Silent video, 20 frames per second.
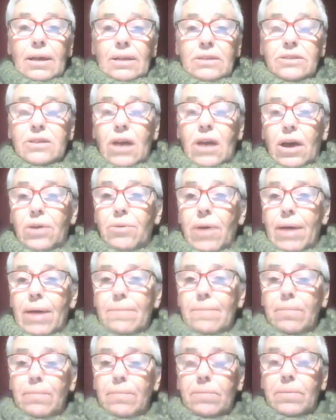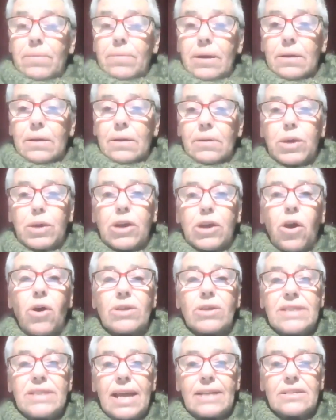So we
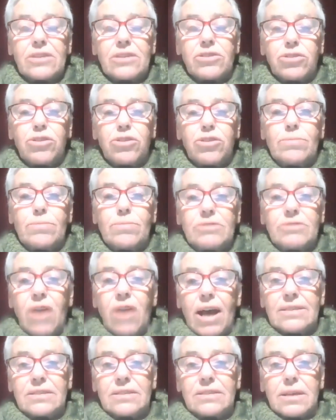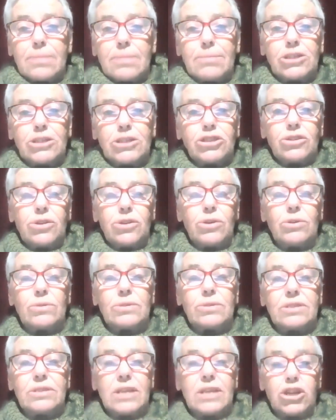contacted the Human Rights Commission,
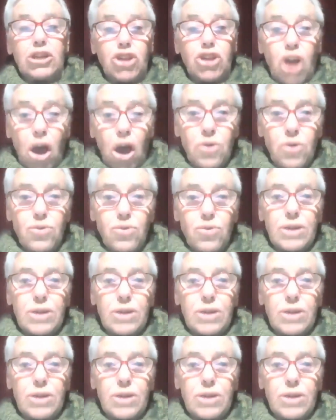who said no